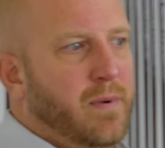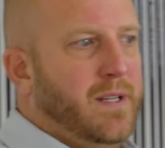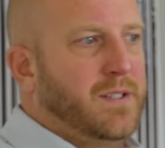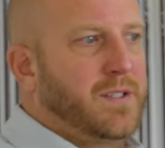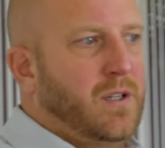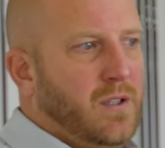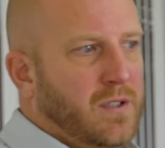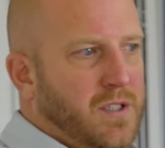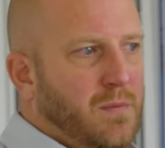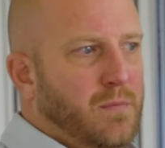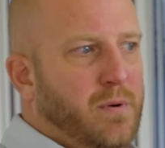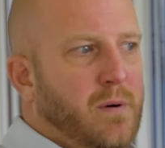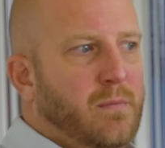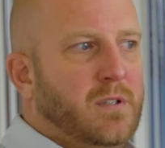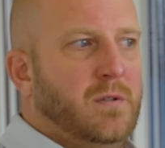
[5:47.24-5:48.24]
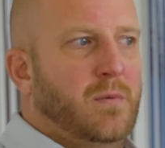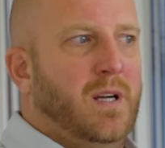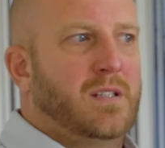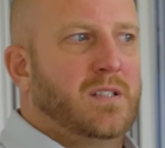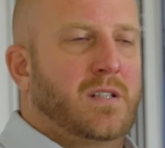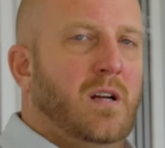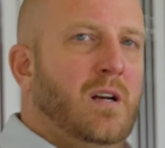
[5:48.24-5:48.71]
but it's got some perimeter weight.
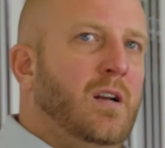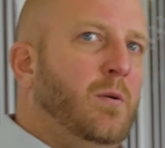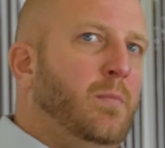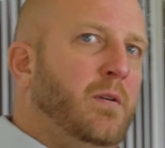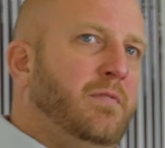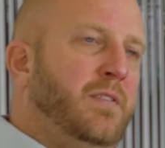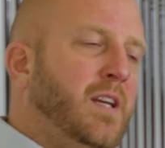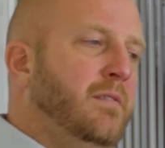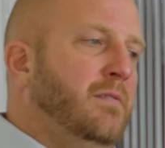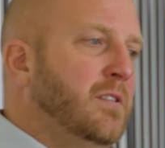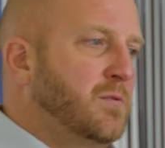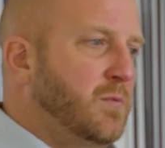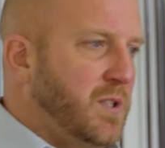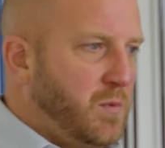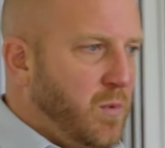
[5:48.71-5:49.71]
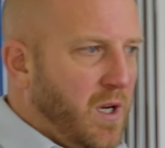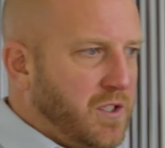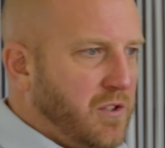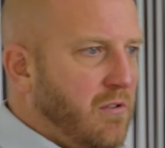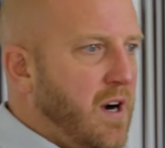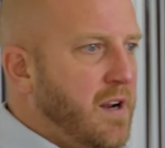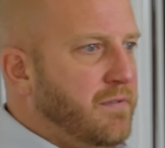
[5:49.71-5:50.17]
It's got a little bit of forgiveness, which works
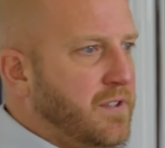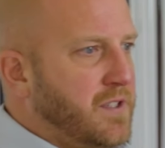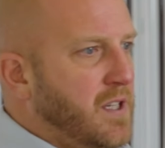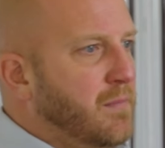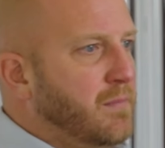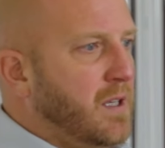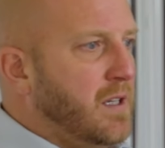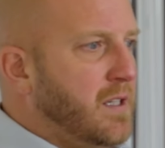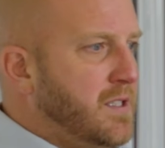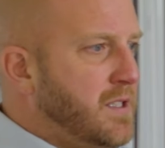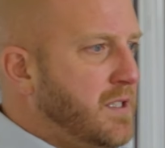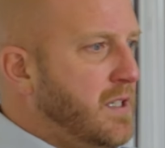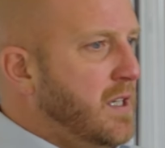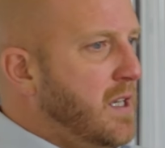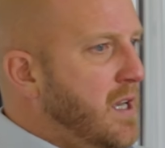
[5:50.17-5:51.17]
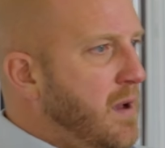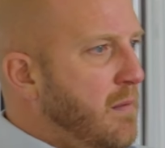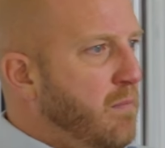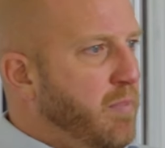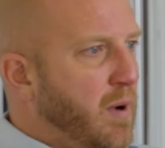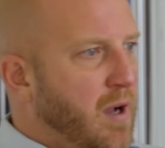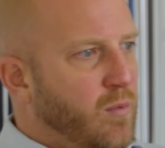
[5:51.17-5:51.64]
great for some guys.
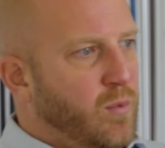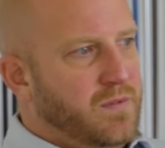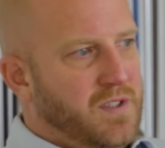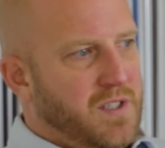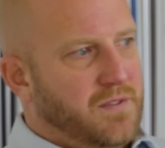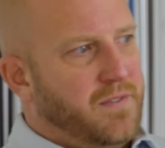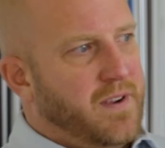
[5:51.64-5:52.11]
But we've just